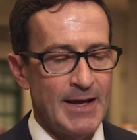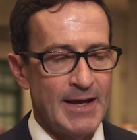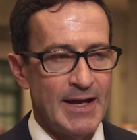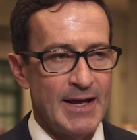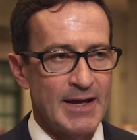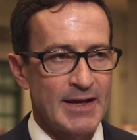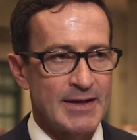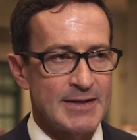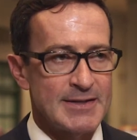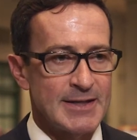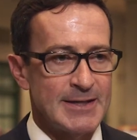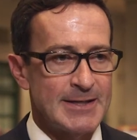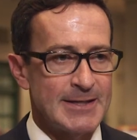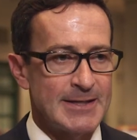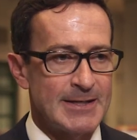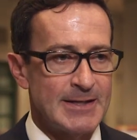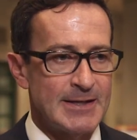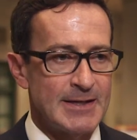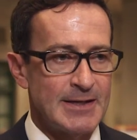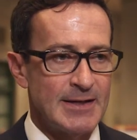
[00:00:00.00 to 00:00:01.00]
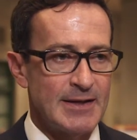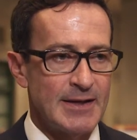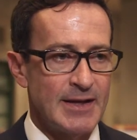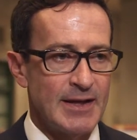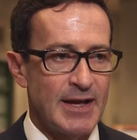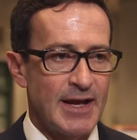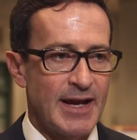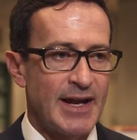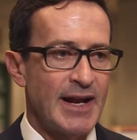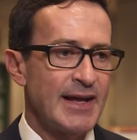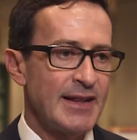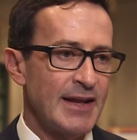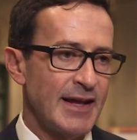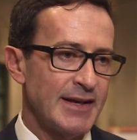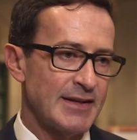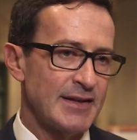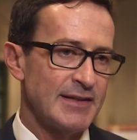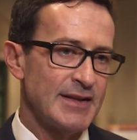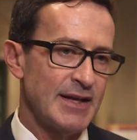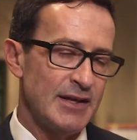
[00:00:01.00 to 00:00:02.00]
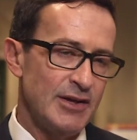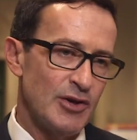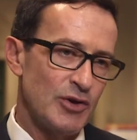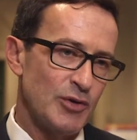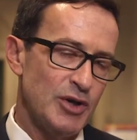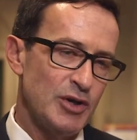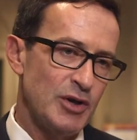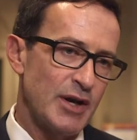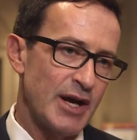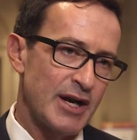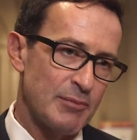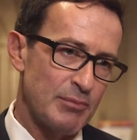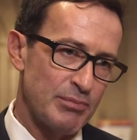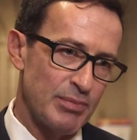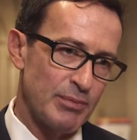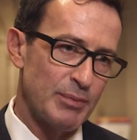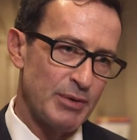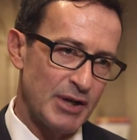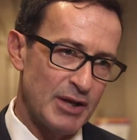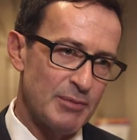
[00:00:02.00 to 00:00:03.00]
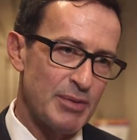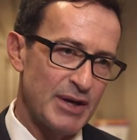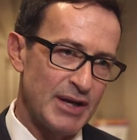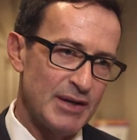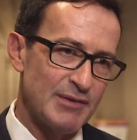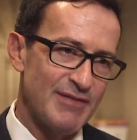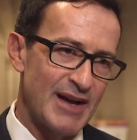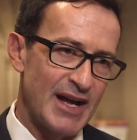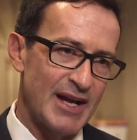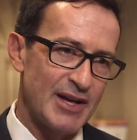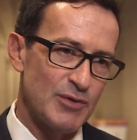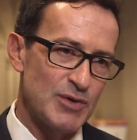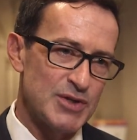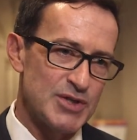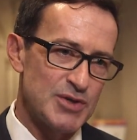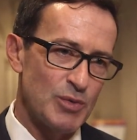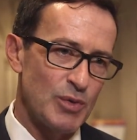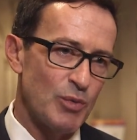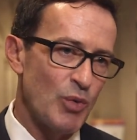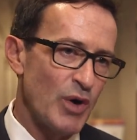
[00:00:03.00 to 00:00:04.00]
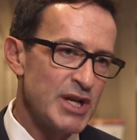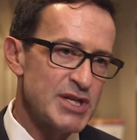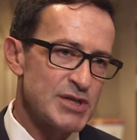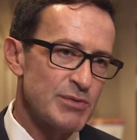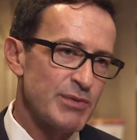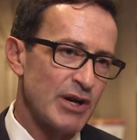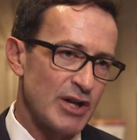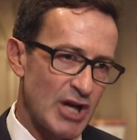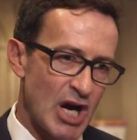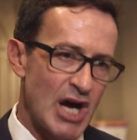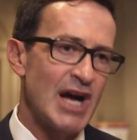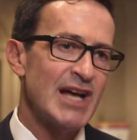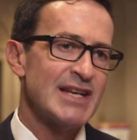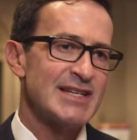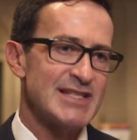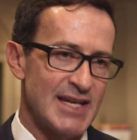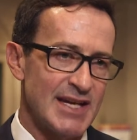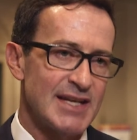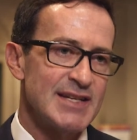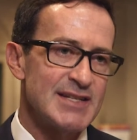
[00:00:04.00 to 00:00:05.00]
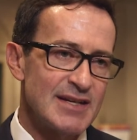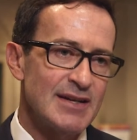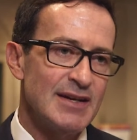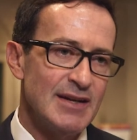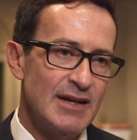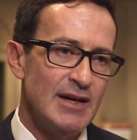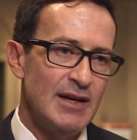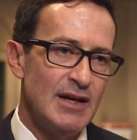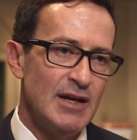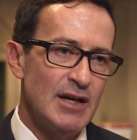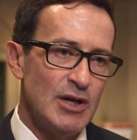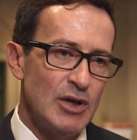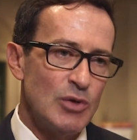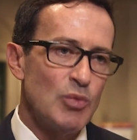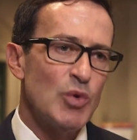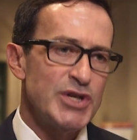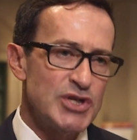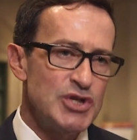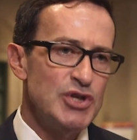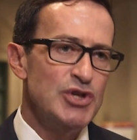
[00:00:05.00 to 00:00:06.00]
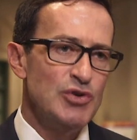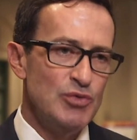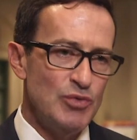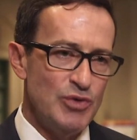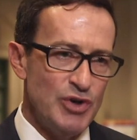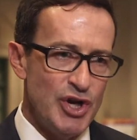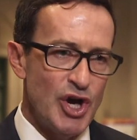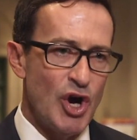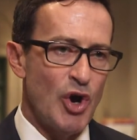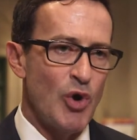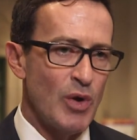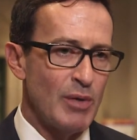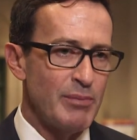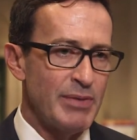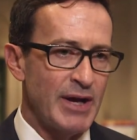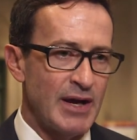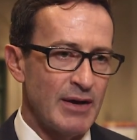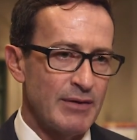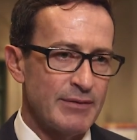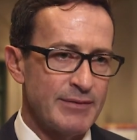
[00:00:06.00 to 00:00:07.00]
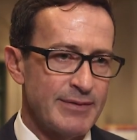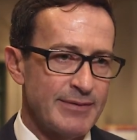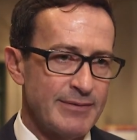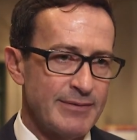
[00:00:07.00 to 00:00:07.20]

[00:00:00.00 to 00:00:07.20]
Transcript: And I'd like to think, you know, you kind of can bring value into it. One is around content. What do you know about